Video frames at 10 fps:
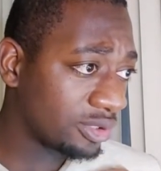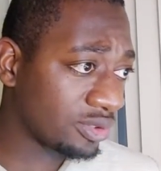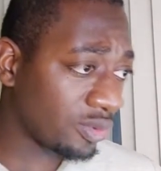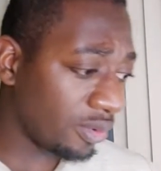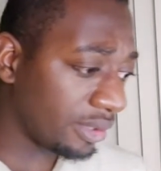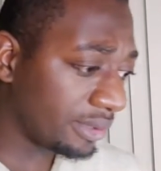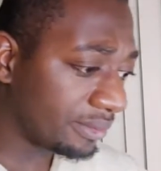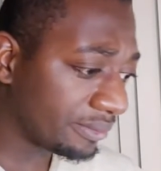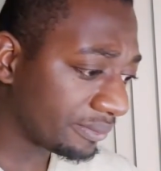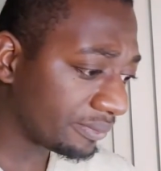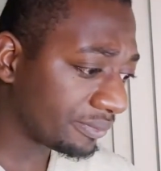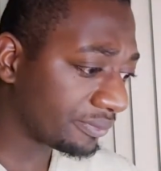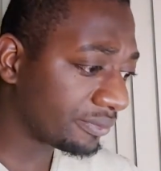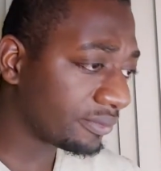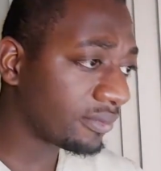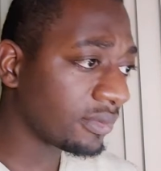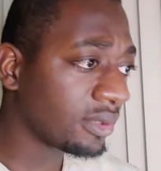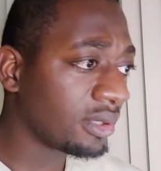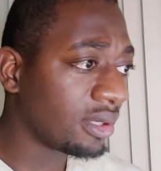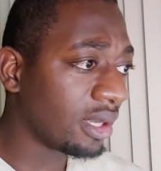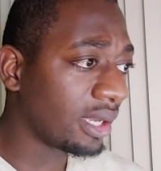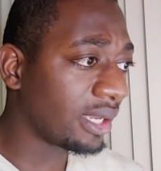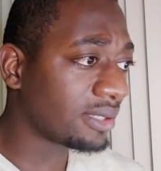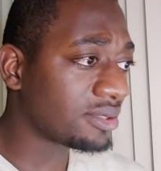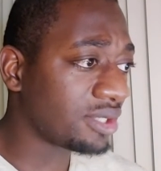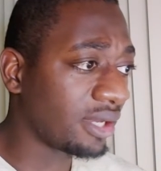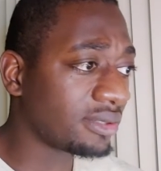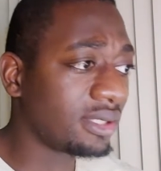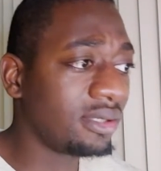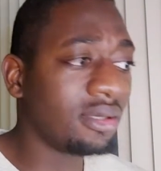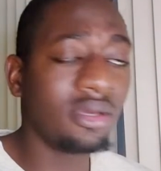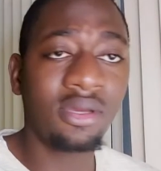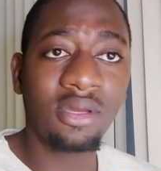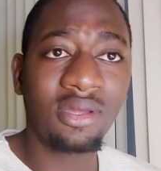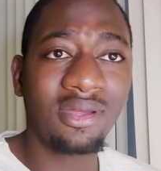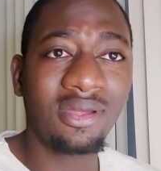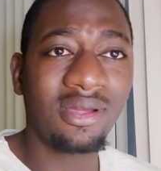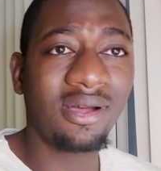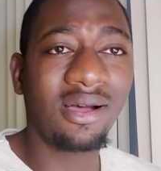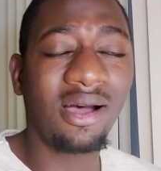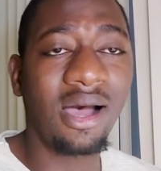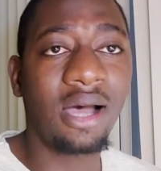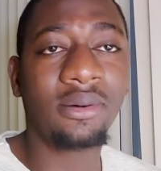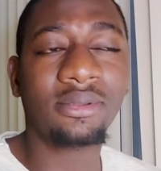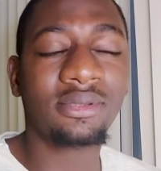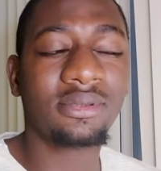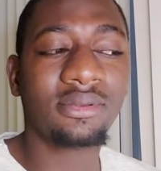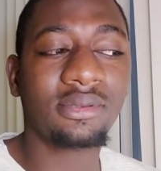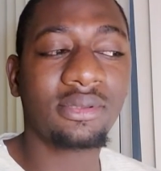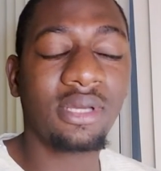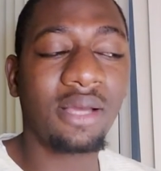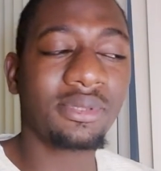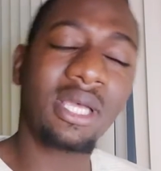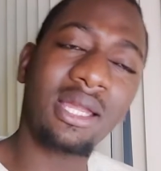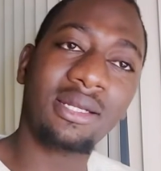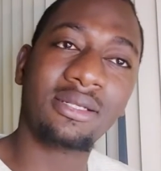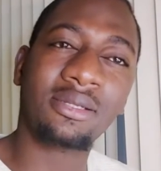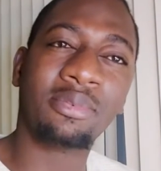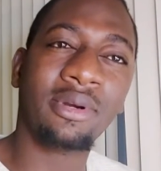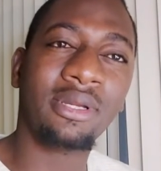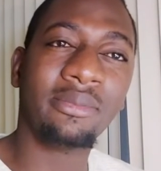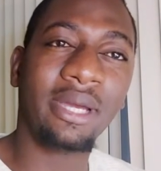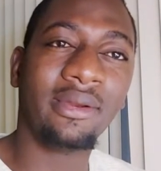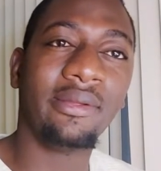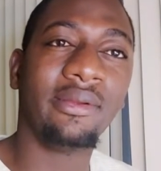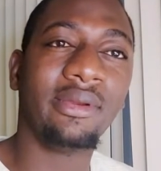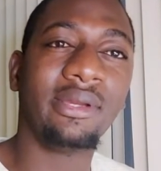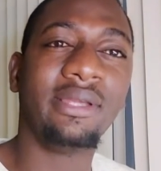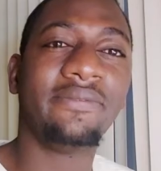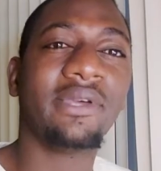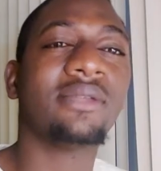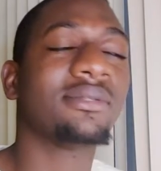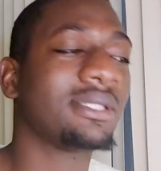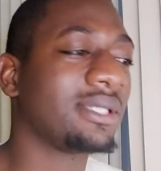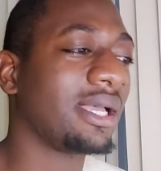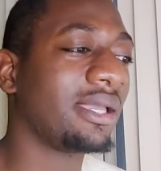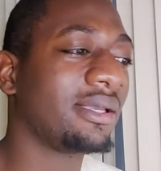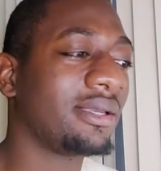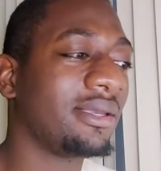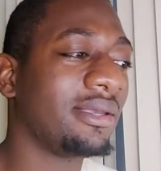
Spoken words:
was scored against Chelsea, I was kind of disappointed by the defense. Like,